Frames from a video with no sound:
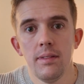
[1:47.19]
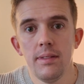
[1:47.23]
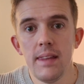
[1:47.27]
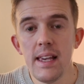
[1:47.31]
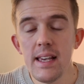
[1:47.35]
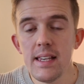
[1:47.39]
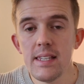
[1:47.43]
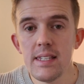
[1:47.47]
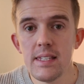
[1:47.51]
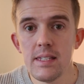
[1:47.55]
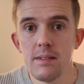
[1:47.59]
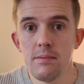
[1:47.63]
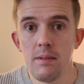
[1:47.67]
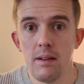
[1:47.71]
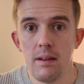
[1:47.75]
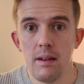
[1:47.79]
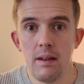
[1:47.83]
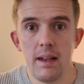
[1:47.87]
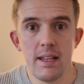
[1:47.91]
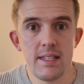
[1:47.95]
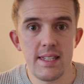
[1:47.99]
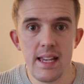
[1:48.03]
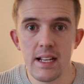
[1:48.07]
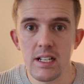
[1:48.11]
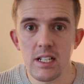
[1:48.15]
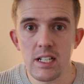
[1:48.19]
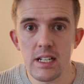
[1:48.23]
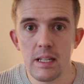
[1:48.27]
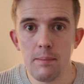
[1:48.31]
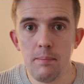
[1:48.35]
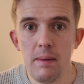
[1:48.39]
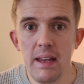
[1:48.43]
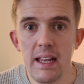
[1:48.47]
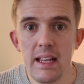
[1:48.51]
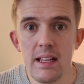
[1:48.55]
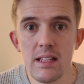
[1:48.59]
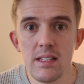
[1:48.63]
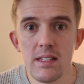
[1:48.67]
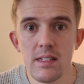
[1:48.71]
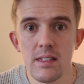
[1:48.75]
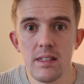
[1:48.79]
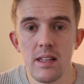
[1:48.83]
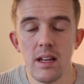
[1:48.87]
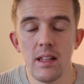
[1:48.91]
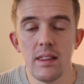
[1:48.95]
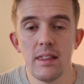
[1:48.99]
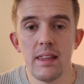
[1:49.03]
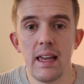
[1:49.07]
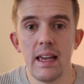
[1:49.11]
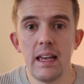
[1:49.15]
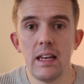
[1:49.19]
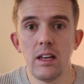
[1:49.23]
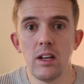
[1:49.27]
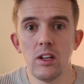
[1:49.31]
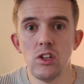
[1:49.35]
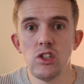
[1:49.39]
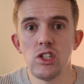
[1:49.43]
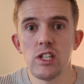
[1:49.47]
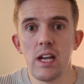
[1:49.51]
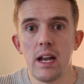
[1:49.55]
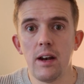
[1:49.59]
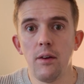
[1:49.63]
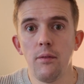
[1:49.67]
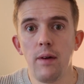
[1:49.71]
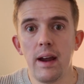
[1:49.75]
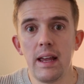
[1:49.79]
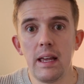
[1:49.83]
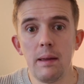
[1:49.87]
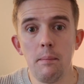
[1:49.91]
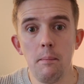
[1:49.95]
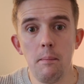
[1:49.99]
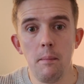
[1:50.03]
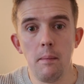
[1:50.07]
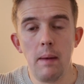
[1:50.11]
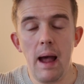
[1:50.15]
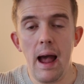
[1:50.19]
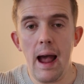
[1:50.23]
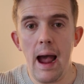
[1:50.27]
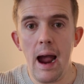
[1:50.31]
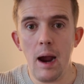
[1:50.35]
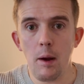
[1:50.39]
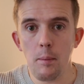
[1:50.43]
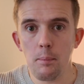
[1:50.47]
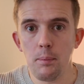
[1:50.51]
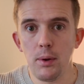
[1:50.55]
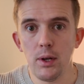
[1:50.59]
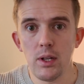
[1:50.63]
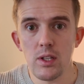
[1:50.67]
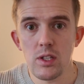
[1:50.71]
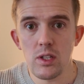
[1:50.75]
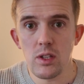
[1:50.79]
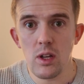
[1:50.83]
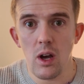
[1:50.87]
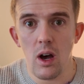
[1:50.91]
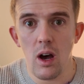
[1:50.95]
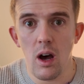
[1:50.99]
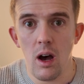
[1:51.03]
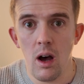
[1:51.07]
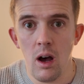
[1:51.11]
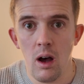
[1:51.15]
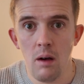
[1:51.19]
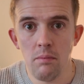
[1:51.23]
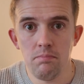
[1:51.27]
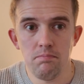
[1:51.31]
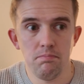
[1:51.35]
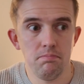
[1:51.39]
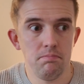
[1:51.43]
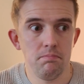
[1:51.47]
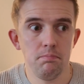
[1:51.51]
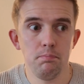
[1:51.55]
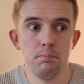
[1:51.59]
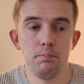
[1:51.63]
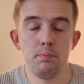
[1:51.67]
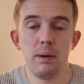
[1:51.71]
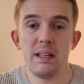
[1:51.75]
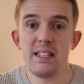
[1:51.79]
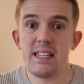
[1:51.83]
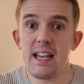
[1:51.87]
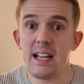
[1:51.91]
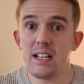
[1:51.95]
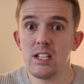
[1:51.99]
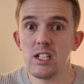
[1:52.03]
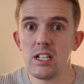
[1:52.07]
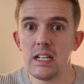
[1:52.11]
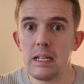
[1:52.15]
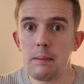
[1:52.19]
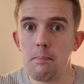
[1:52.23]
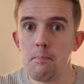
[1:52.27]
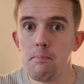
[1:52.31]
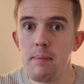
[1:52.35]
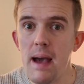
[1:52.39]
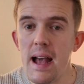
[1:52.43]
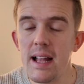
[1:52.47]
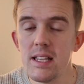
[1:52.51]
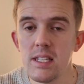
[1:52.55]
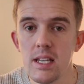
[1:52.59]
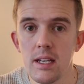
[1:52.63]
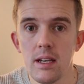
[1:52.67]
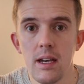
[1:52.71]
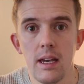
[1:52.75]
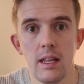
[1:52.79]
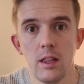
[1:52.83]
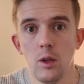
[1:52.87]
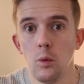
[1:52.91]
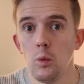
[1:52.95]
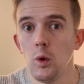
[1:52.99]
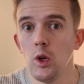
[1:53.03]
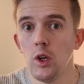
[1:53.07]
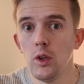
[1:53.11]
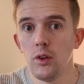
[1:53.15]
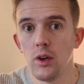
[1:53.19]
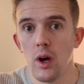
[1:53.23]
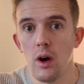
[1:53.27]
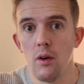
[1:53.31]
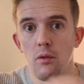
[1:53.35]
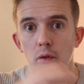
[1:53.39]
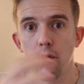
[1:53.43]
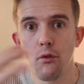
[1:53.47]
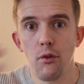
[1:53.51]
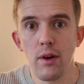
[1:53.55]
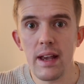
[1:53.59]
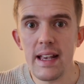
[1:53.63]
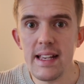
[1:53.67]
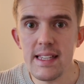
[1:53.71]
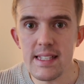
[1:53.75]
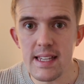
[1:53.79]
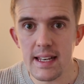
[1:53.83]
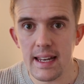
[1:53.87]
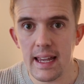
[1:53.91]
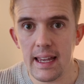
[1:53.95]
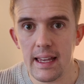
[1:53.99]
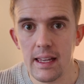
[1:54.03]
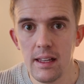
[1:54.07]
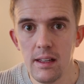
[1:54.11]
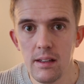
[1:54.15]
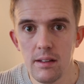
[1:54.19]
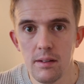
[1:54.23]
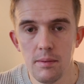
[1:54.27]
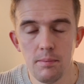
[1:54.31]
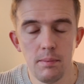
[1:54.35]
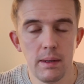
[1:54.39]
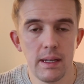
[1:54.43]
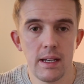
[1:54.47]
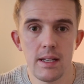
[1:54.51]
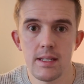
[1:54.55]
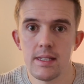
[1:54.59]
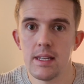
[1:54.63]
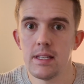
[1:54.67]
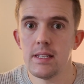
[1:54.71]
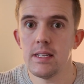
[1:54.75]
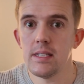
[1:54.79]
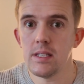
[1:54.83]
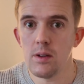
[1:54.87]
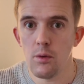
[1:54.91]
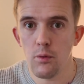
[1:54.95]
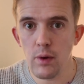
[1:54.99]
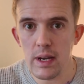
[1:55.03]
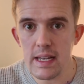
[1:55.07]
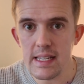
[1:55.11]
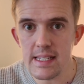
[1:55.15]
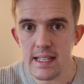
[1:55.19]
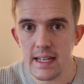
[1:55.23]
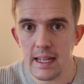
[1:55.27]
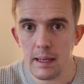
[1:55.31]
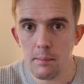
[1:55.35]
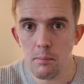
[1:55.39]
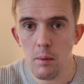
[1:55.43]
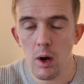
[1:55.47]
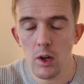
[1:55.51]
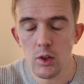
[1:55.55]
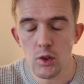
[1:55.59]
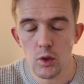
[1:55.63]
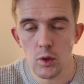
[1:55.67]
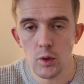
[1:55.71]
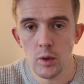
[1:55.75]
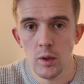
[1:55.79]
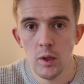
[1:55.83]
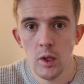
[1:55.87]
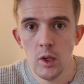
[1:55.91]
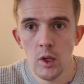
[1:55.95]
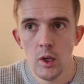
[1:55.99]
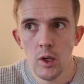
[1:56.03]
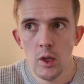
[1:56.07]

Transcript: This essentially means that they can generate outputs that are potentially better in the world of reasoning, because this is a reasoning model,